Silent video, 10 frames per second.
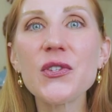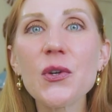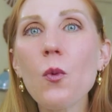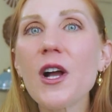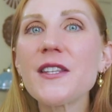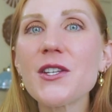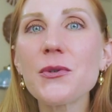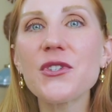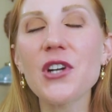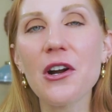So once
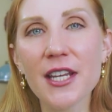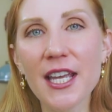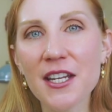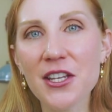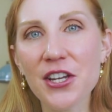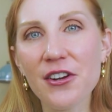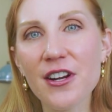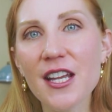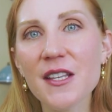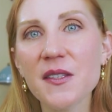you start getting
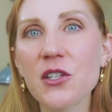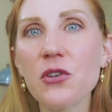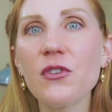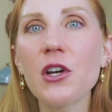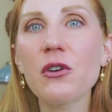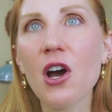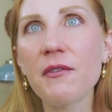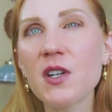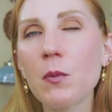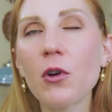curious and you feel
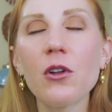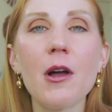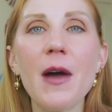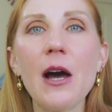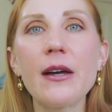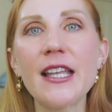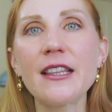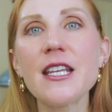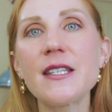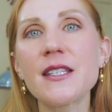comfortable about
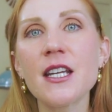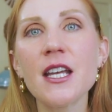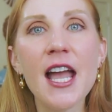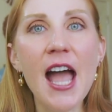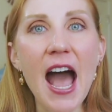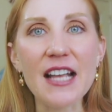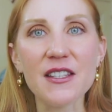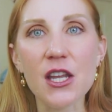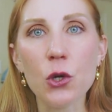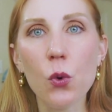at least
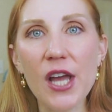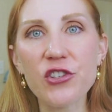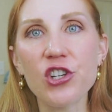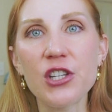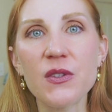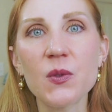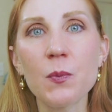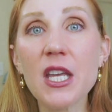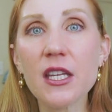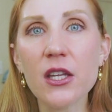asking
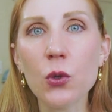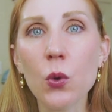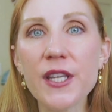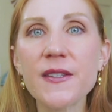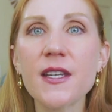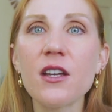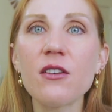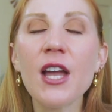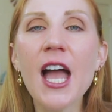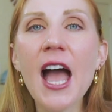questions, being inquisitive,